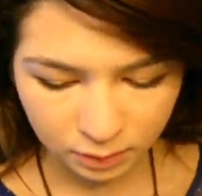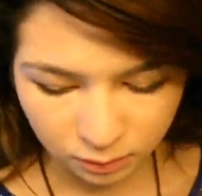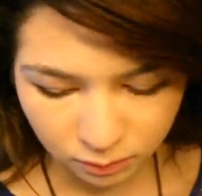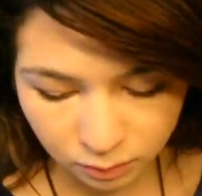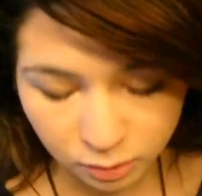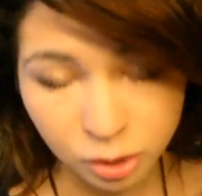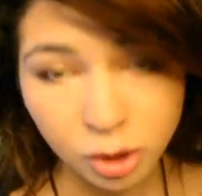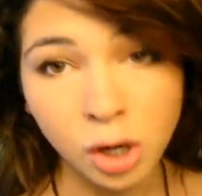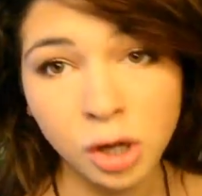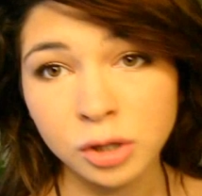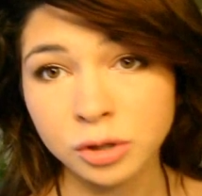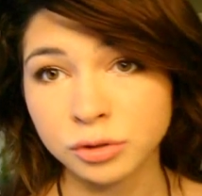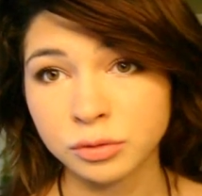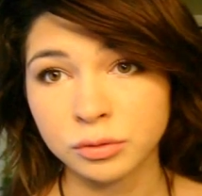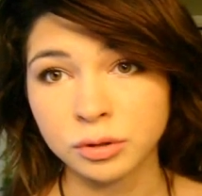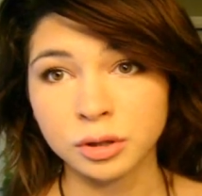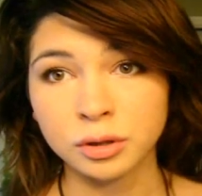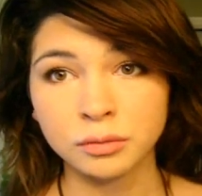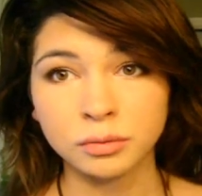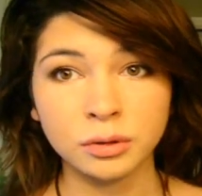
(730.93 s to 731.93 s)
or contour,
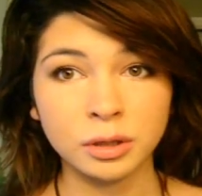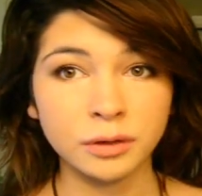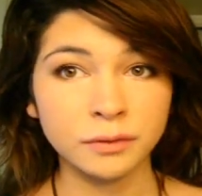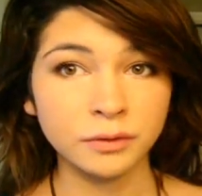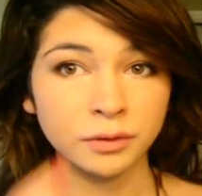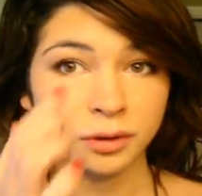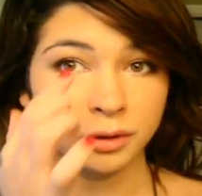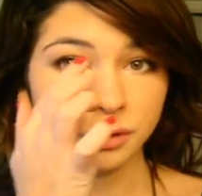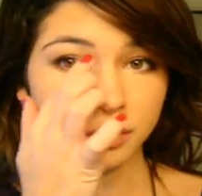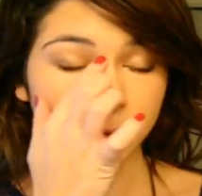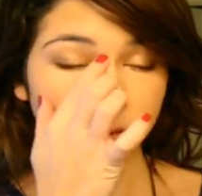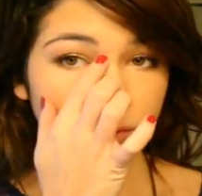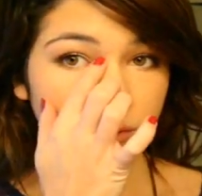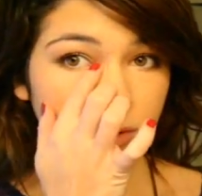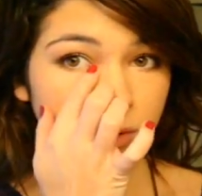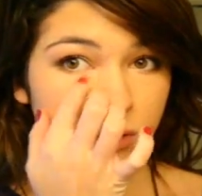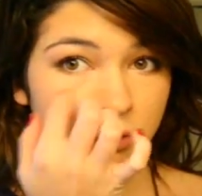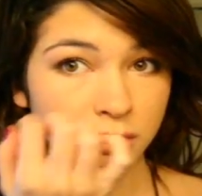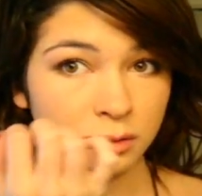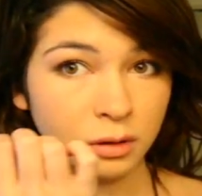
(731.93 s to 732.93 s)
whatever you want
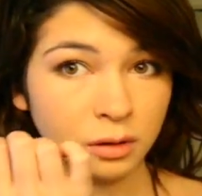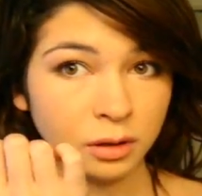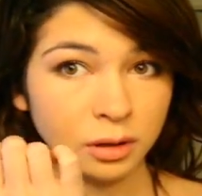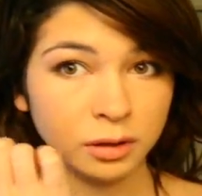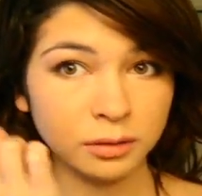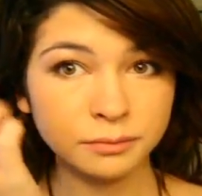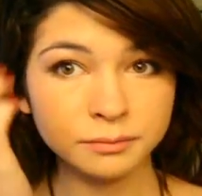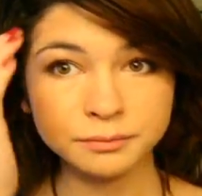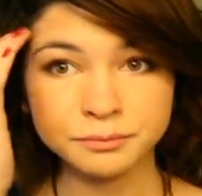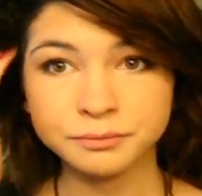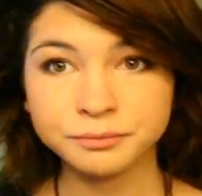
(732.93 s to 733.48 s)
to call it.